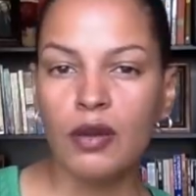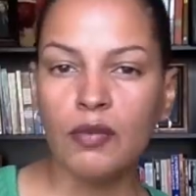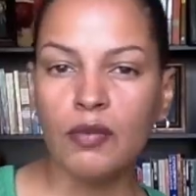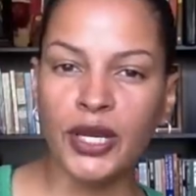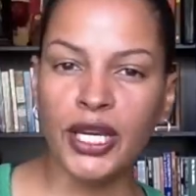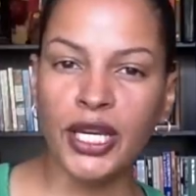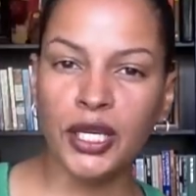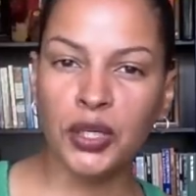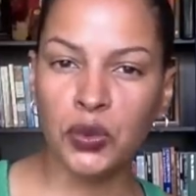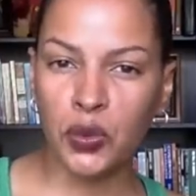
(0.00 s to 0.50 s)

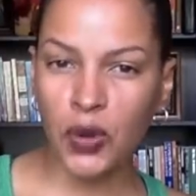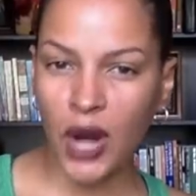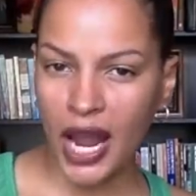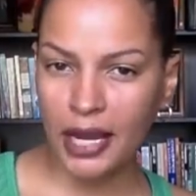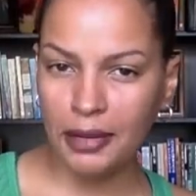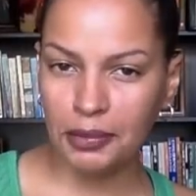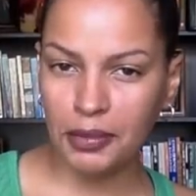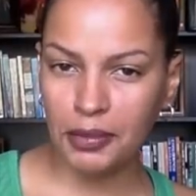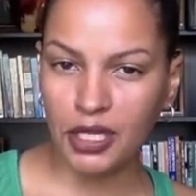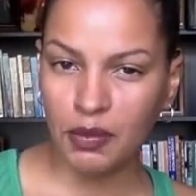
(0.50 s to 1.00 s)
being
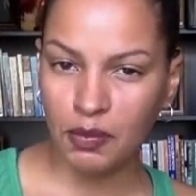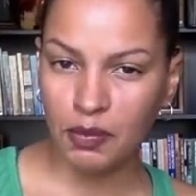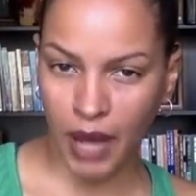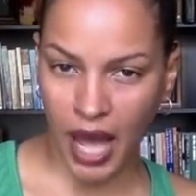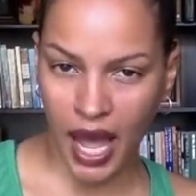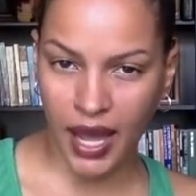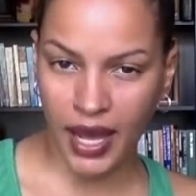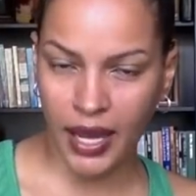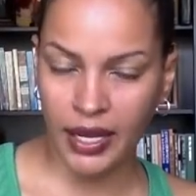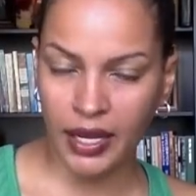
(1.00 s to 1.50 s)
raped
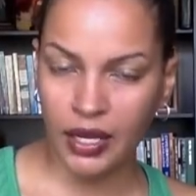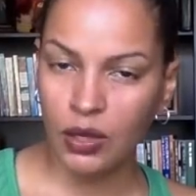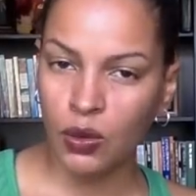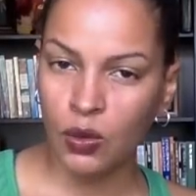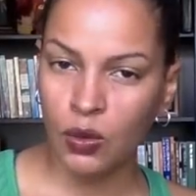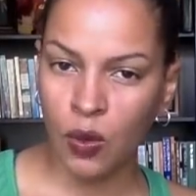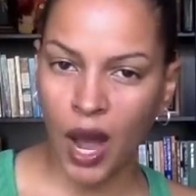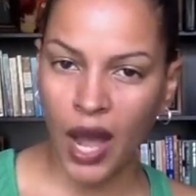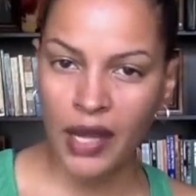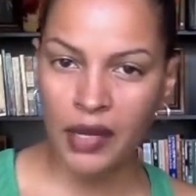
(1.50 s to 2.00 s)
by
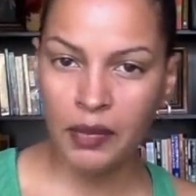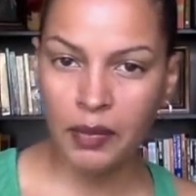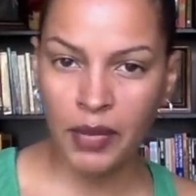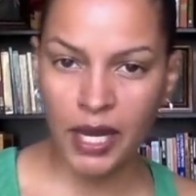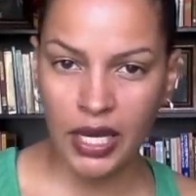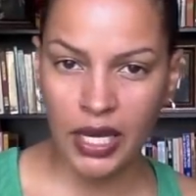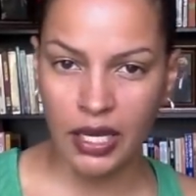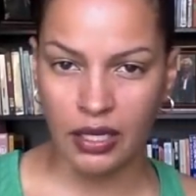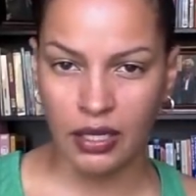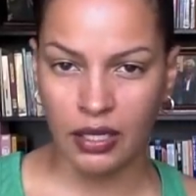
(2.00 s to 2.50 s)
white
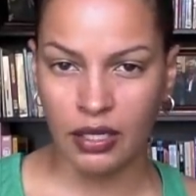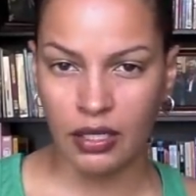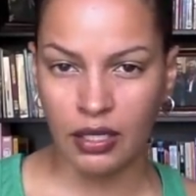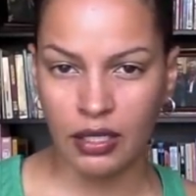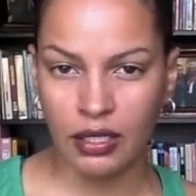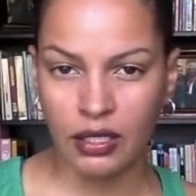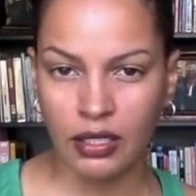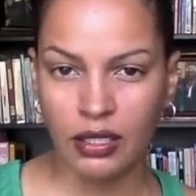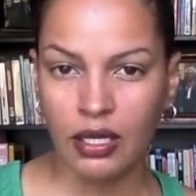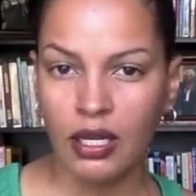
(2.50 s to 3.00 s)
men.
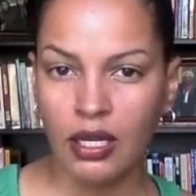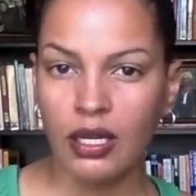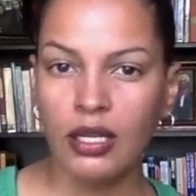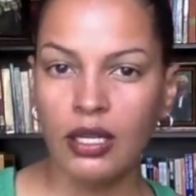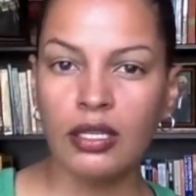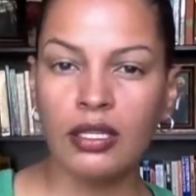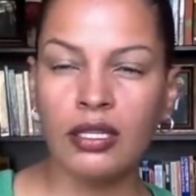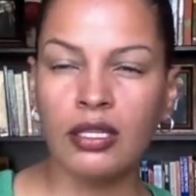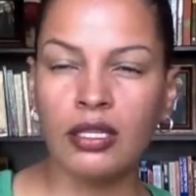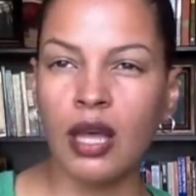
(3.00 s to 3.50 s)

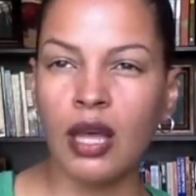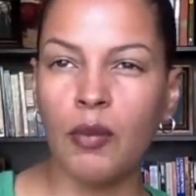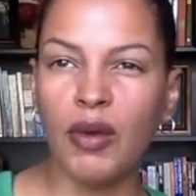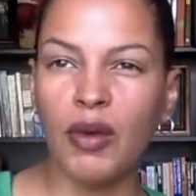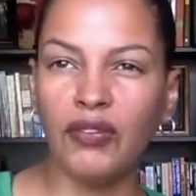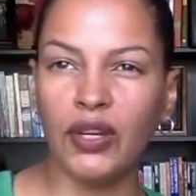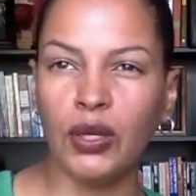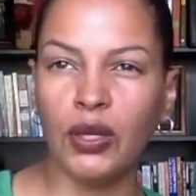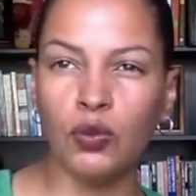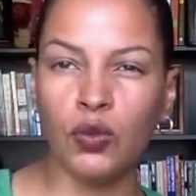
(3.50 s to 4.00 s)
Some
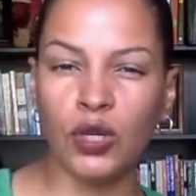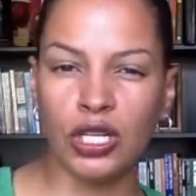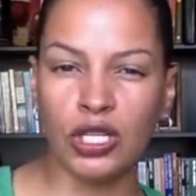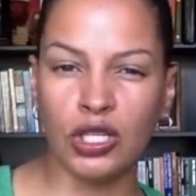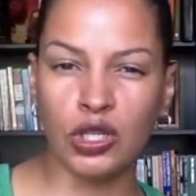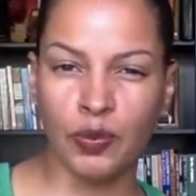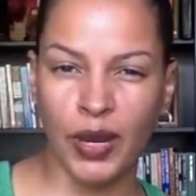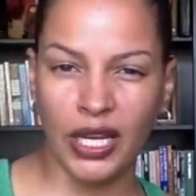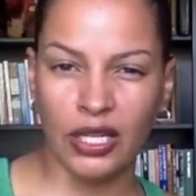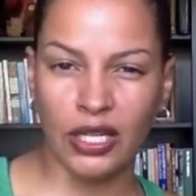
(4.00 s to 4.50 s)
of it
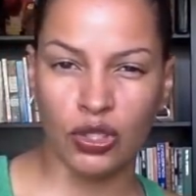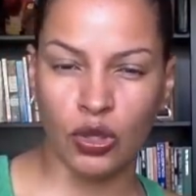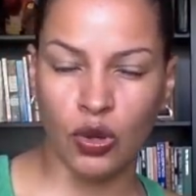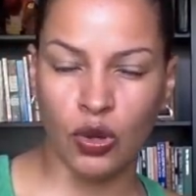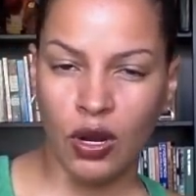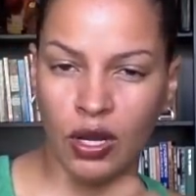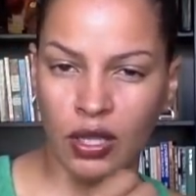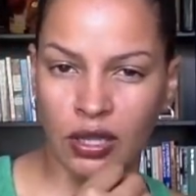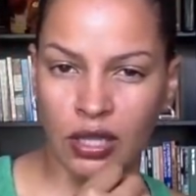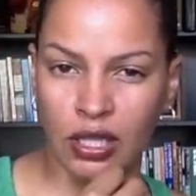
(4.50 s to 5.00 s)
was based
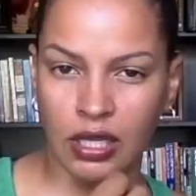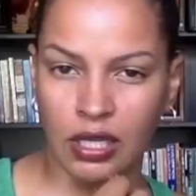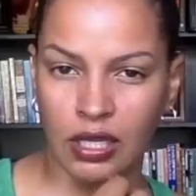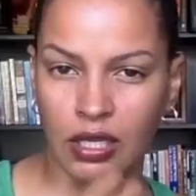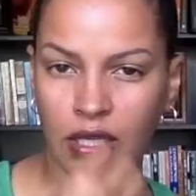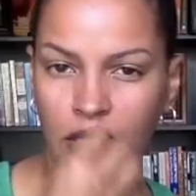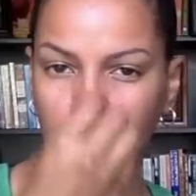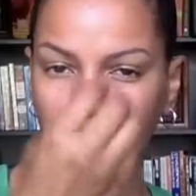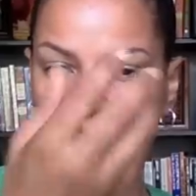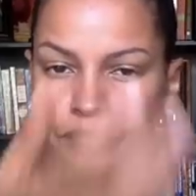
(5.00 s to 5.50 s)
on
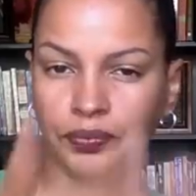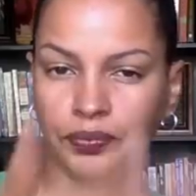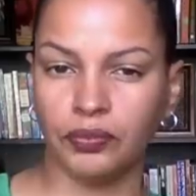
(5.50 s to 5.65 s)
the